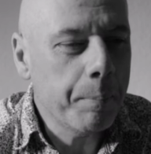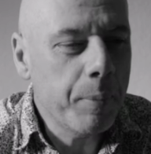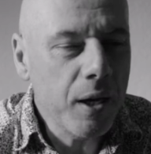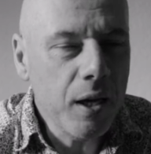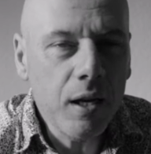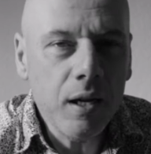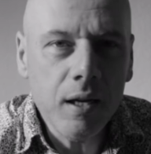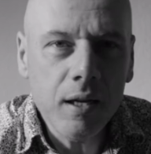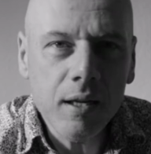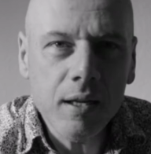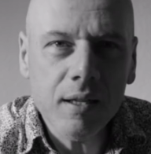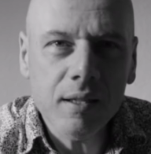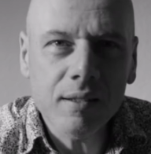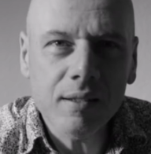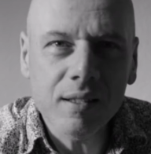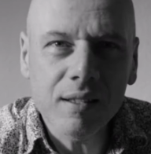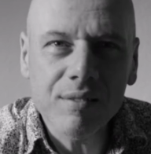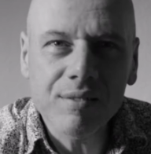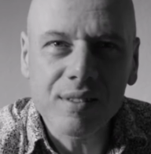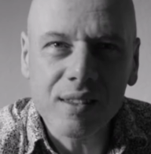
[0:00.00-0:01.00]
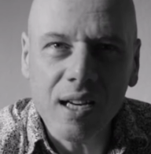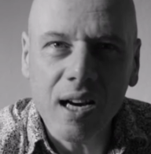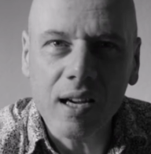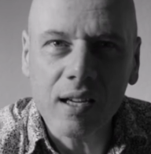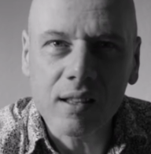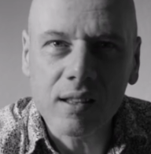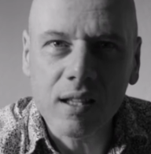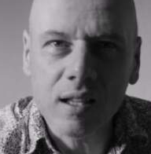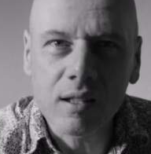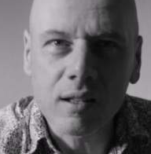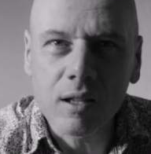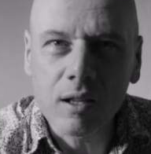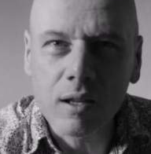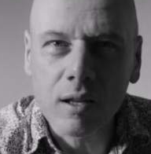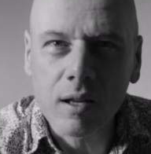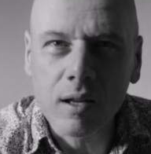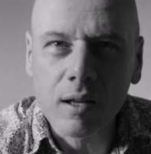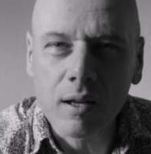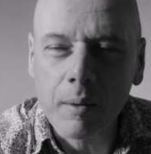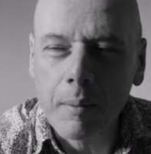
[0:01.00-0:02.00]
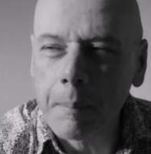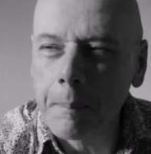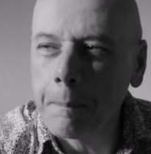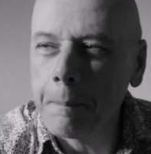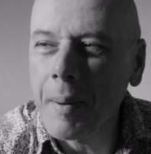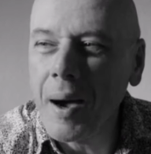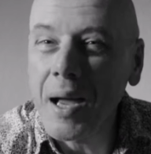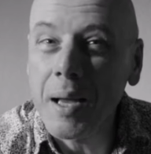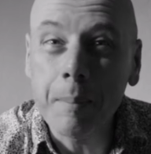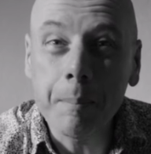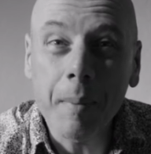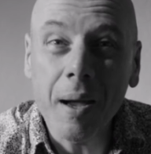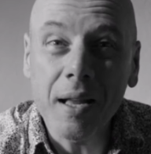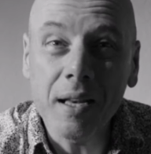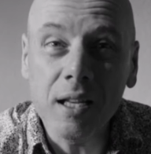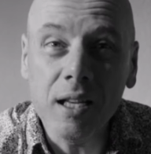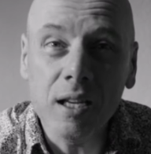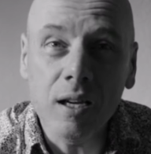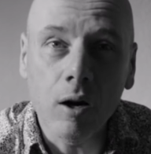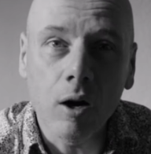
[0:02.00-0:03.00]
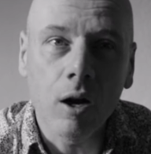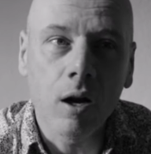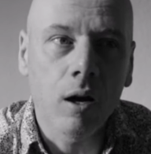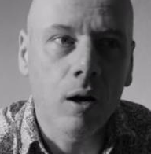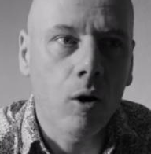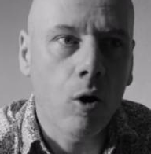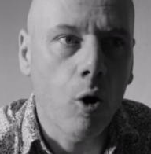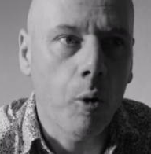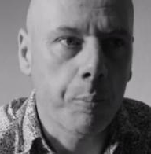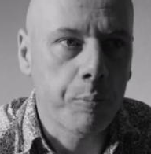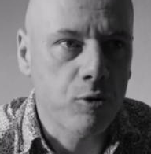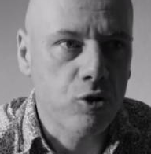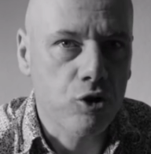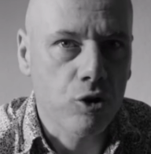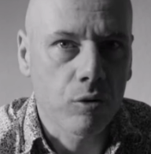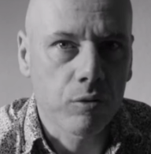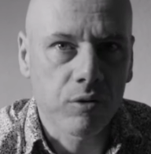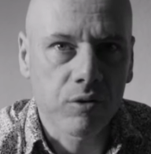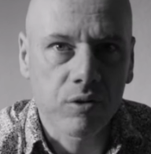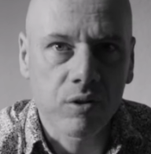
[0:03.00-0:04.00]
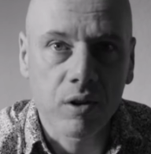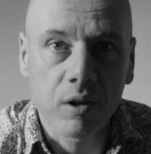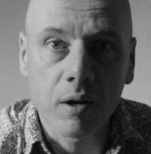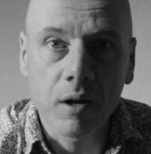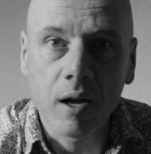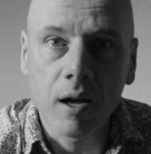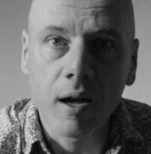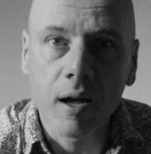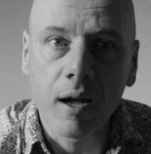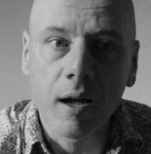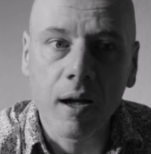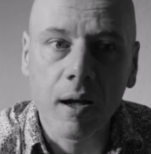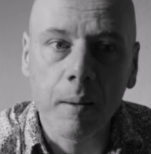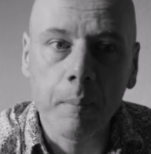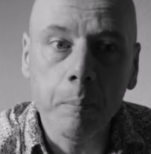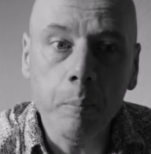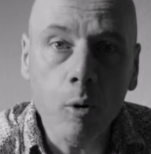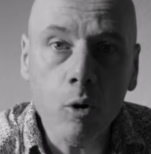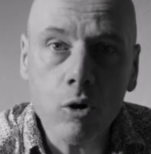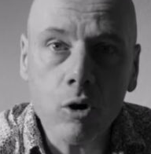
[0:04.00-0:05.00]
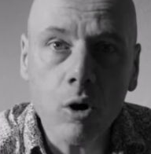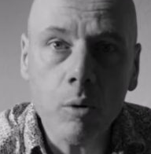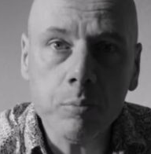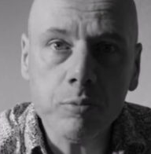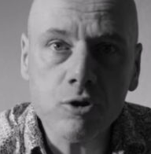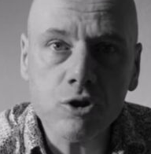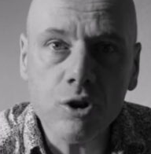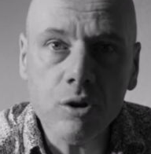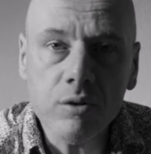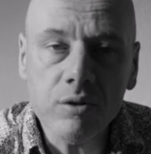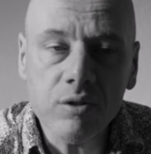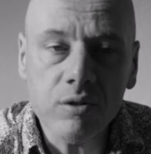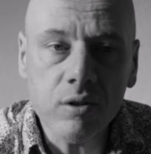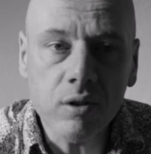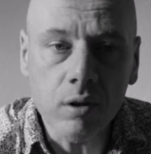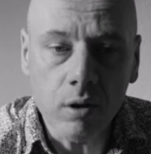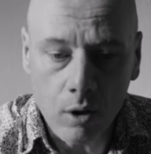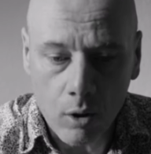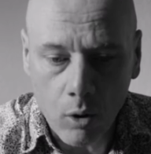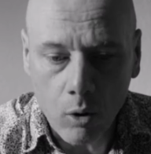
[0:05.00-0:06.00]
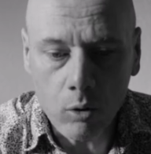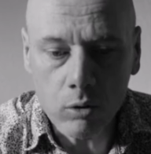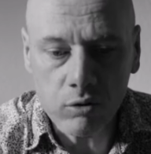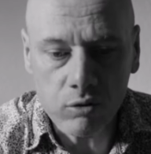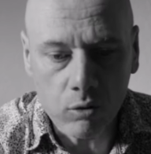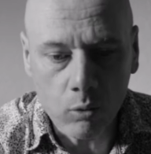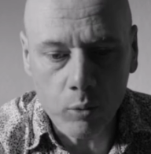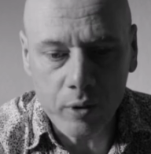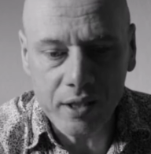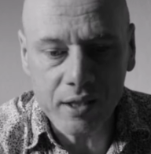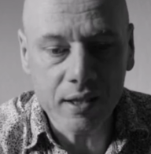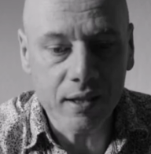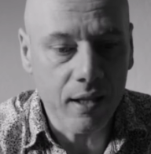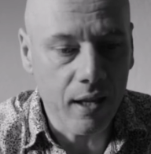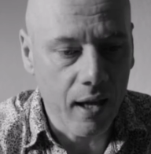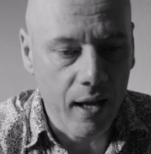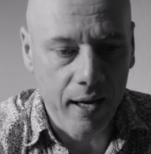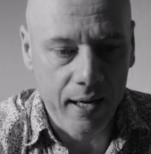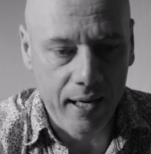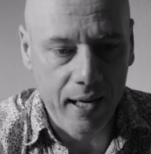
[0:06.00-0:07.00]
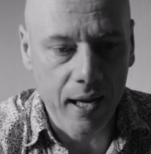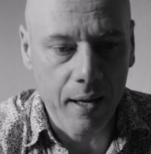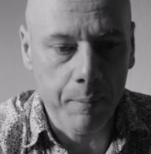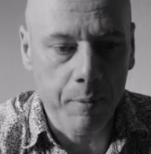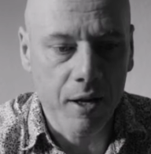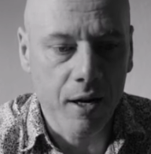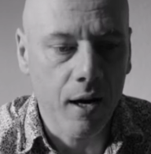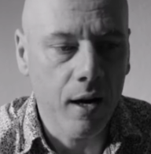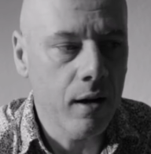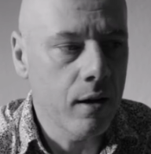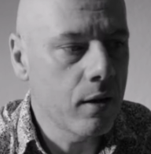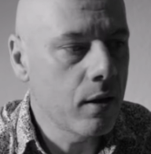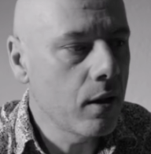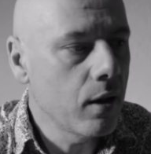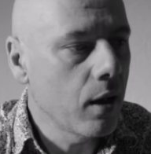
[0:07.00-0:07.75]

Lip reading: being distracted by many options. More options also with a camera.